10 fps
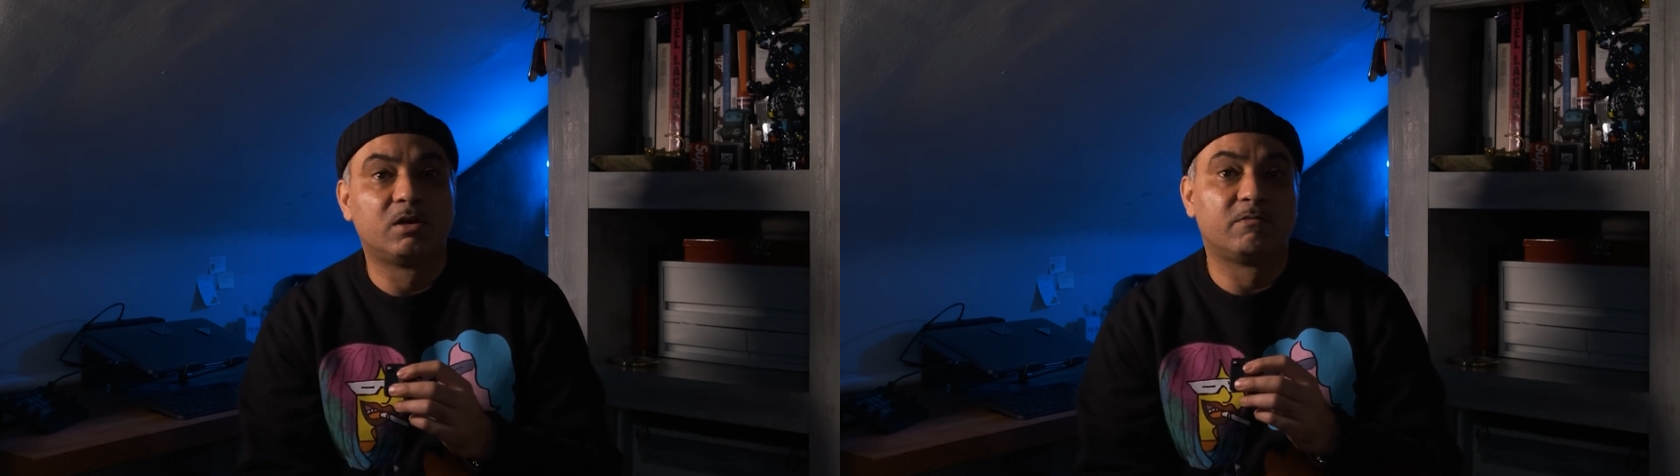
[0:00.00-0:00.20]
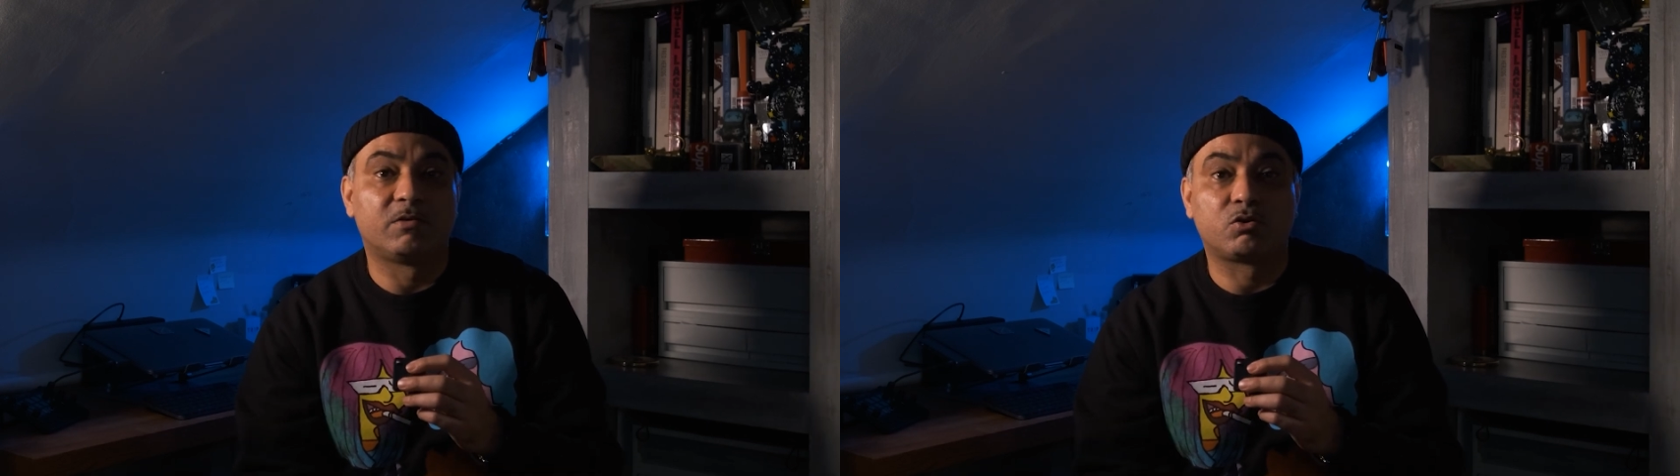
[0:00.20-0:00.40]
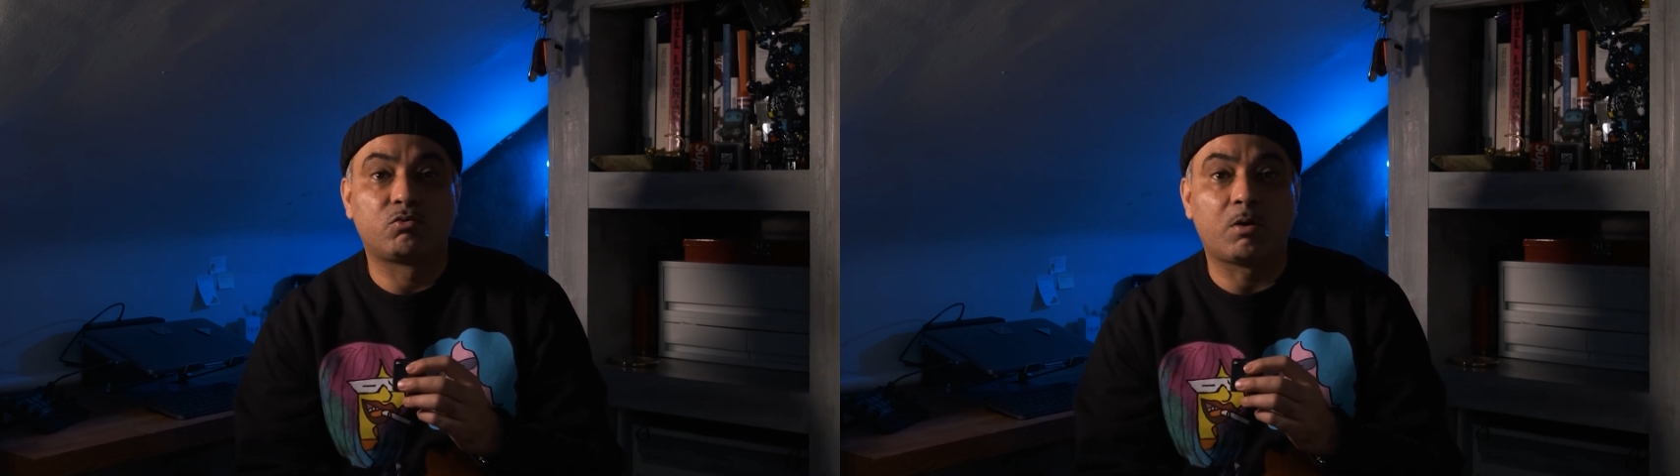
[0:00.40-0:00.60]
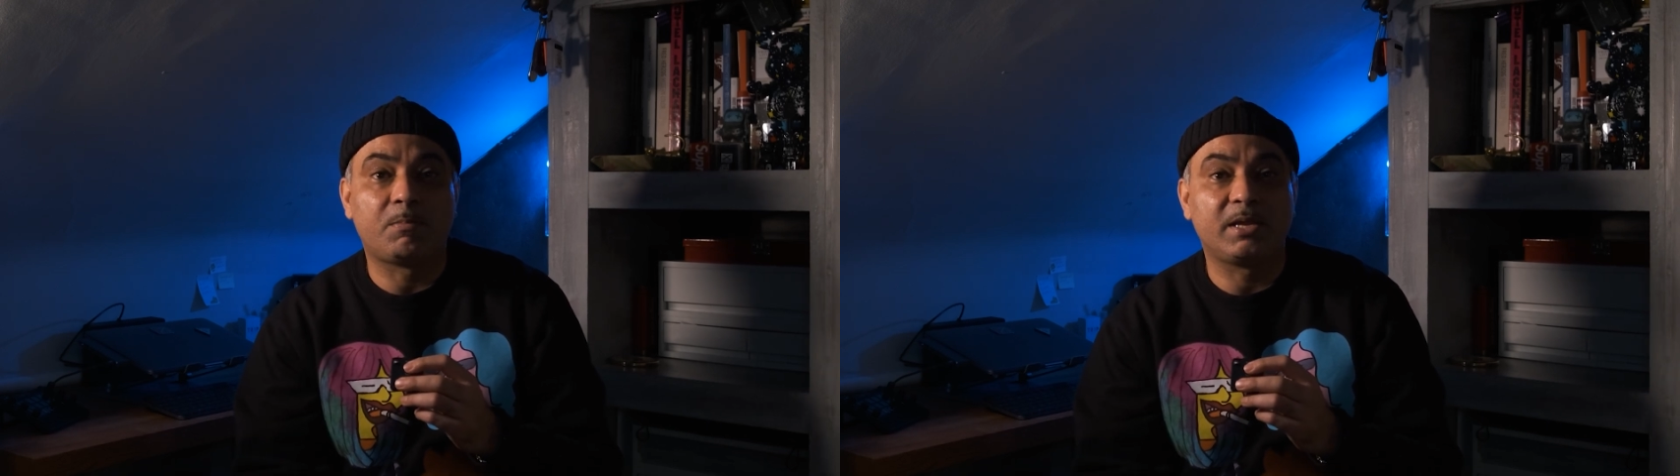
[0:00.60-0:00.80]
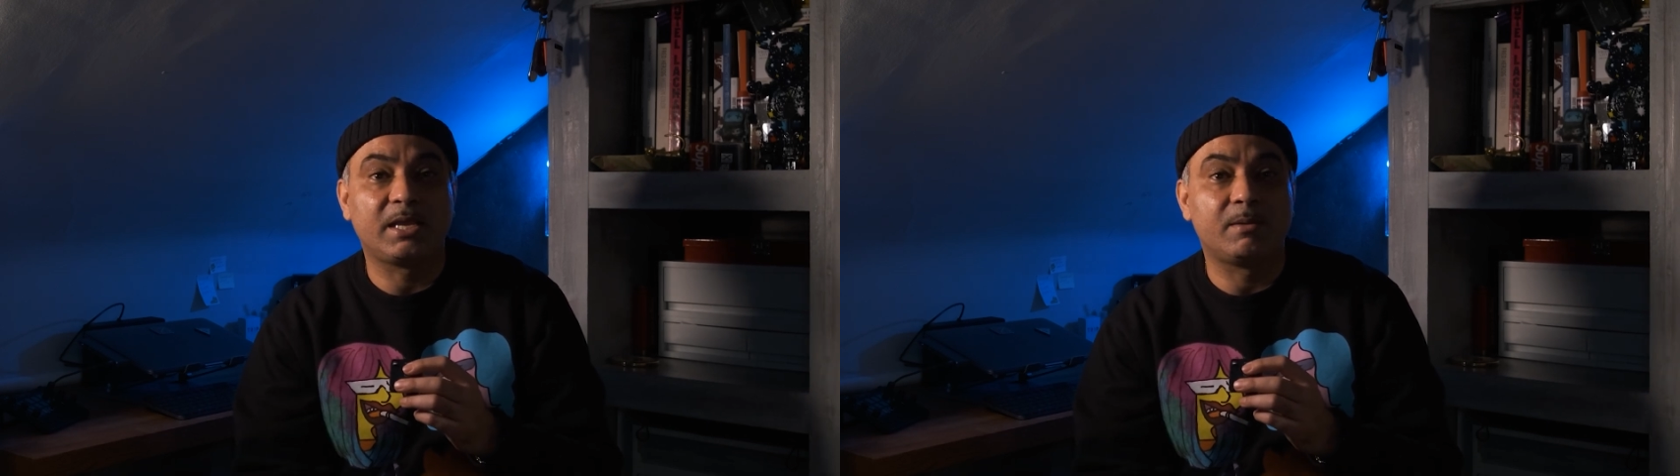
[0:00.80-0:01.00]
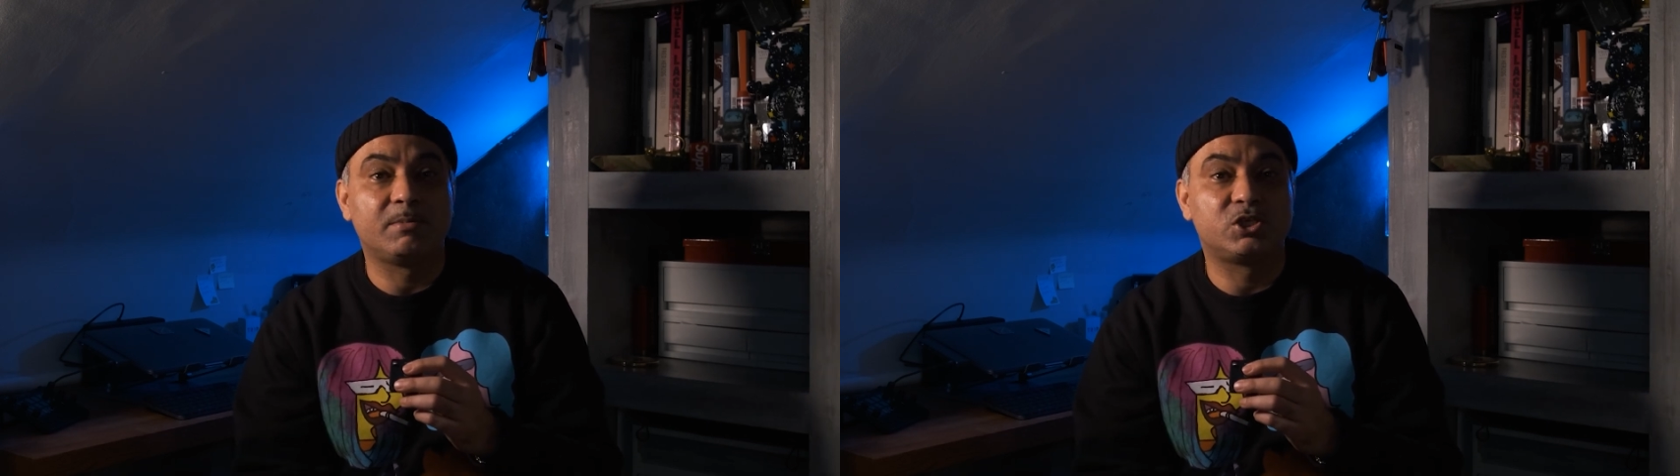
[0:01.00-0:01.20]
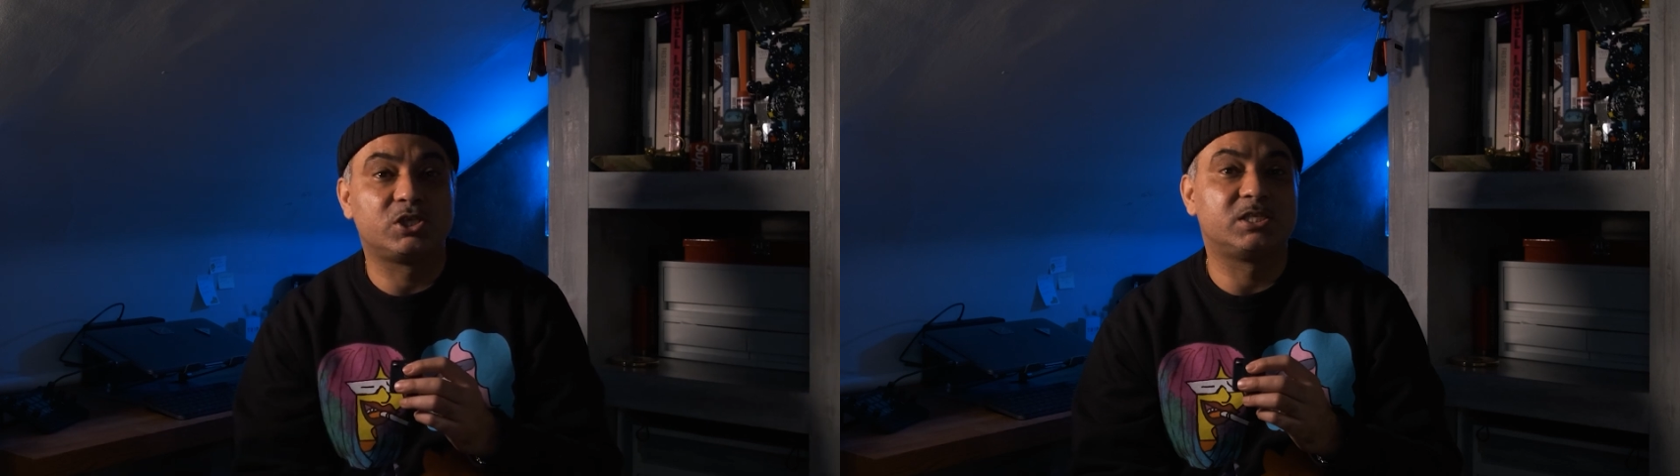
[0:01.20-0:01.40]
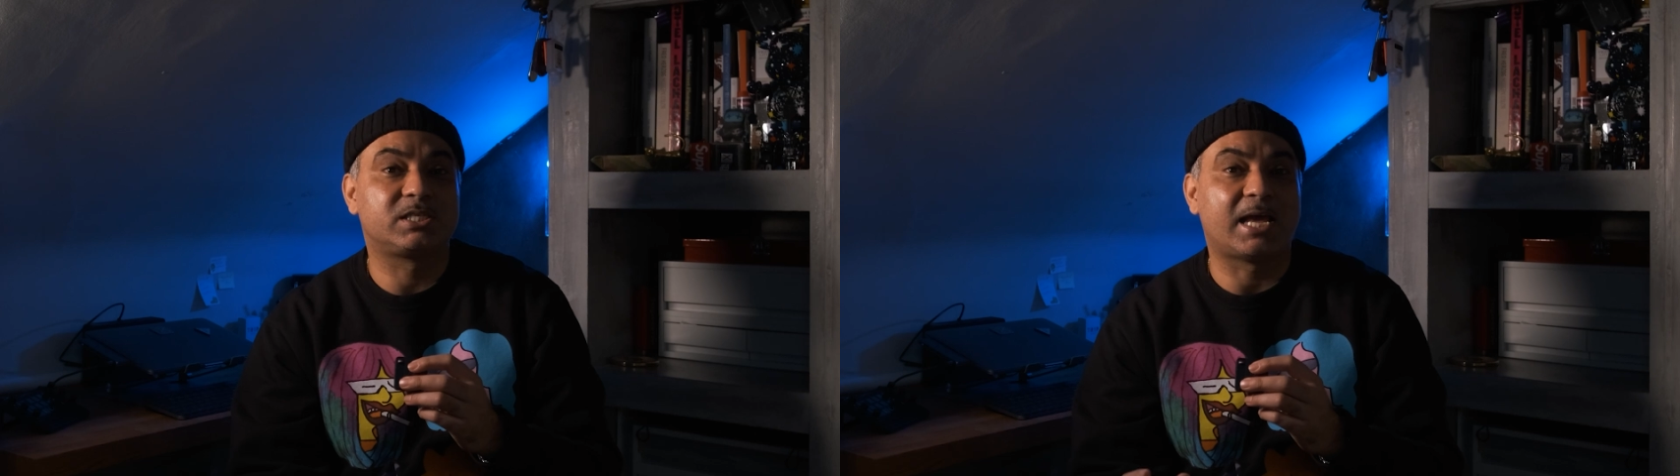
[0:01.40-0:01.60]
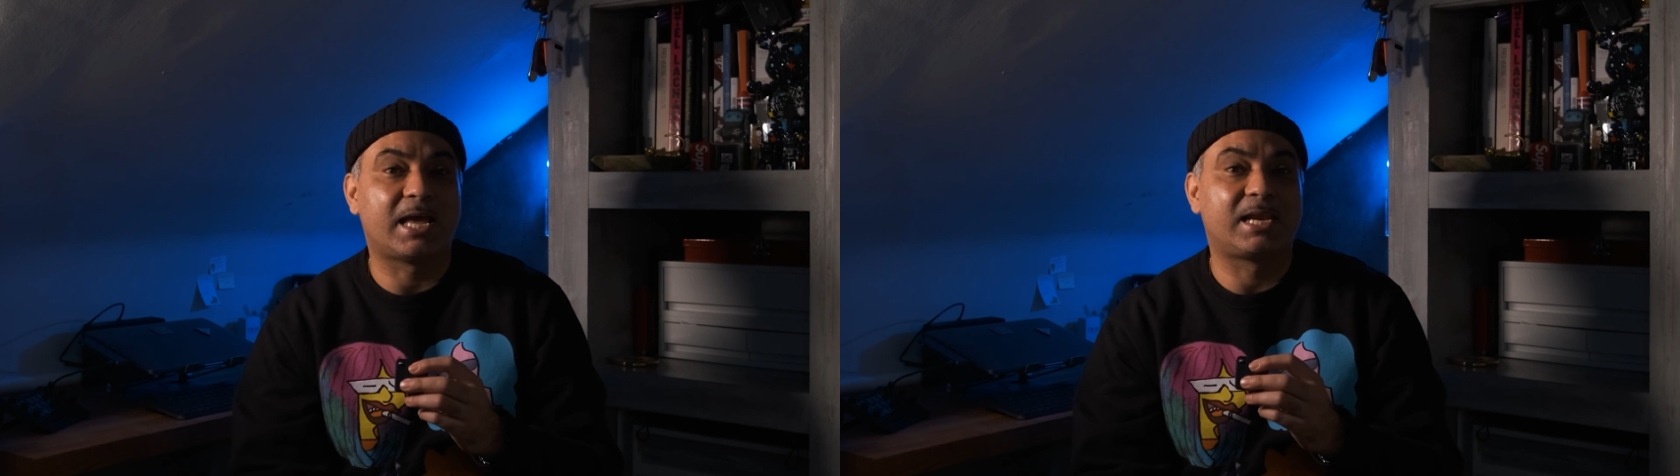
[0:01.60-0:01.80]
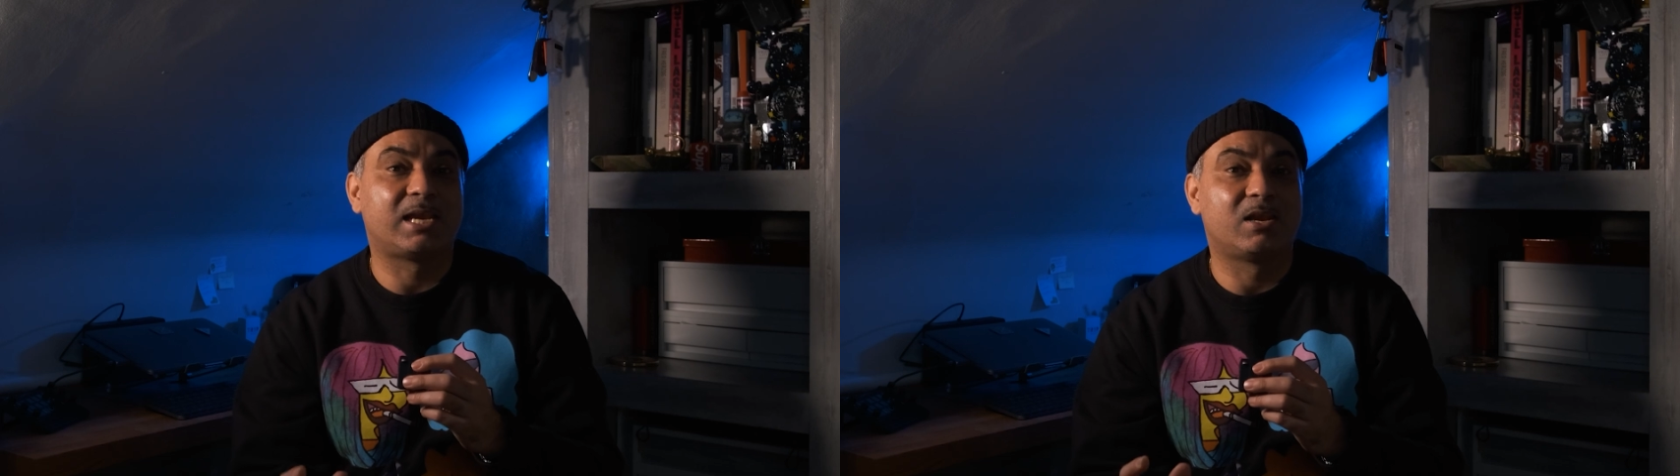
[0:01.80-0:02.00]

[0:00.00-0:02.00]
for cropping images and